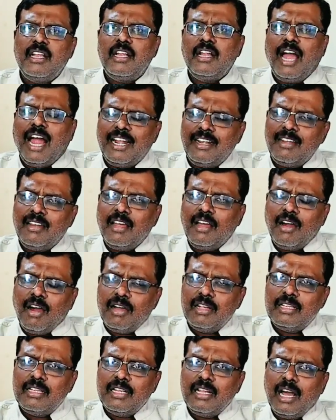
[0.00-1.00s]
And
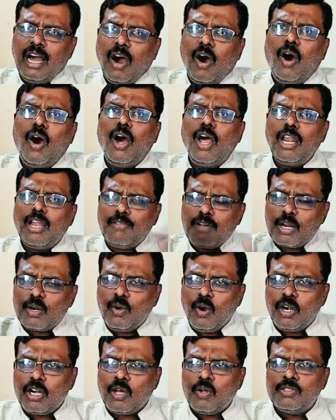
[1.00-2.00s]
all our
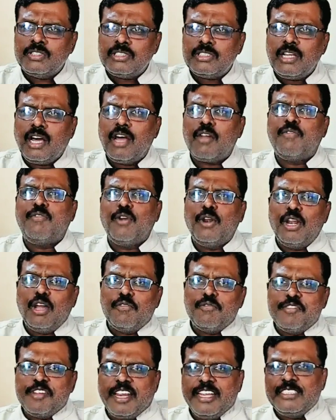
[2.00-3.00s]
godowns are full
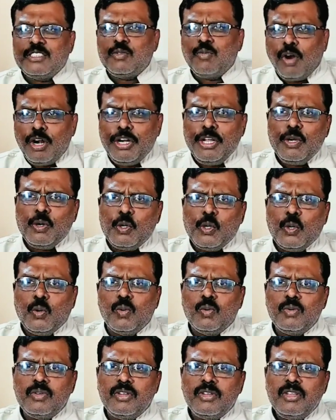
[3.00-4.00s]
of grains. What
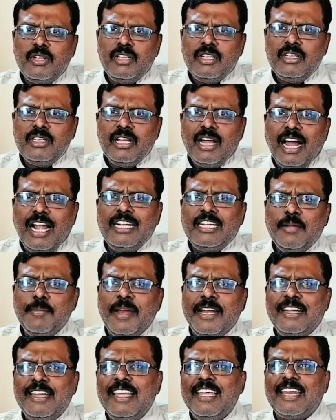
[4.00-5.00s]
do?
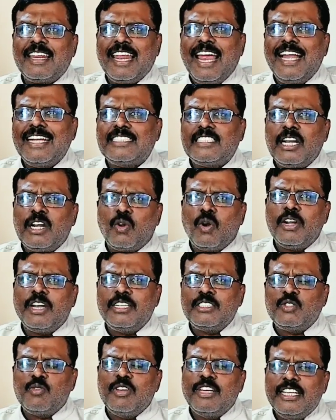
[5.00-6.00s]
Ultimately, rats and
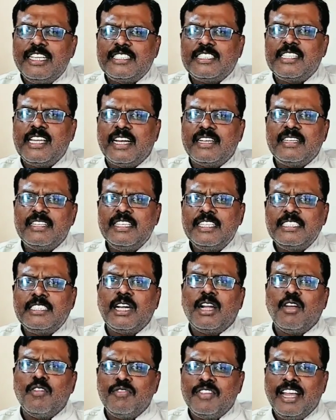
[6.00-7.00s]
rodents will eat that.
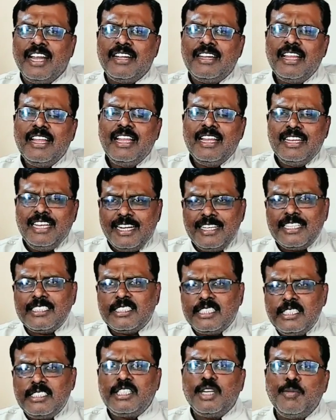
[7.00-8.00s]
Instead of that, let us
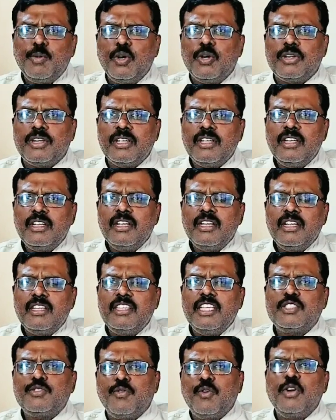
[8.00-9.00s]
distribute
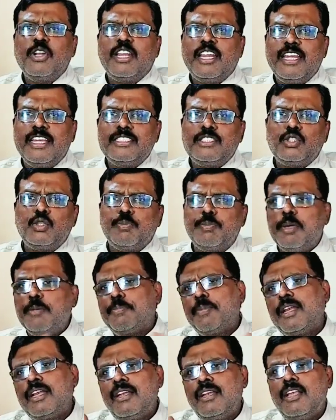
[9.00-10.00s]
these food grains to
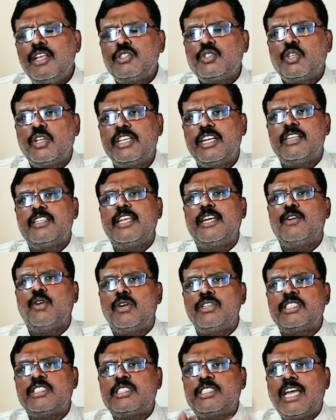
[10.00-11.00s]
people so that they
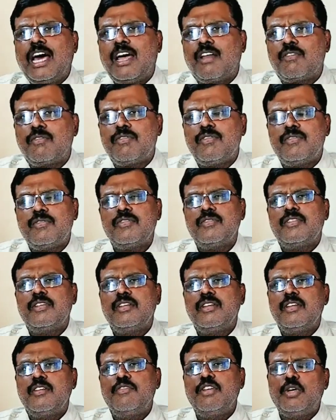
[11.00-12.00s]
don't starve.
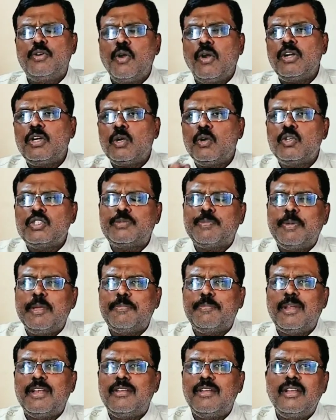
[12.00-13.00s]
We don't lose
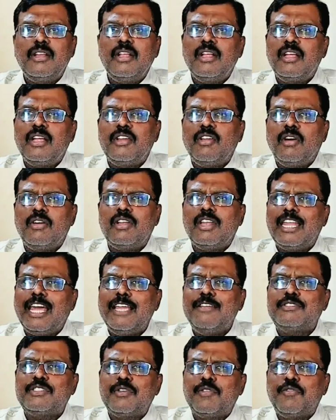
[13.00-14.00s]
people,
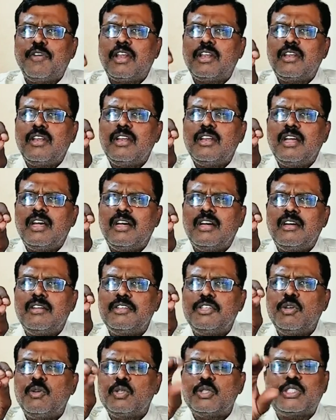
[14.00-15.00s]
lives
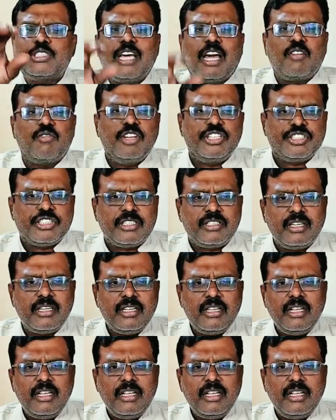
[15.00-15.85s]
due to starvation.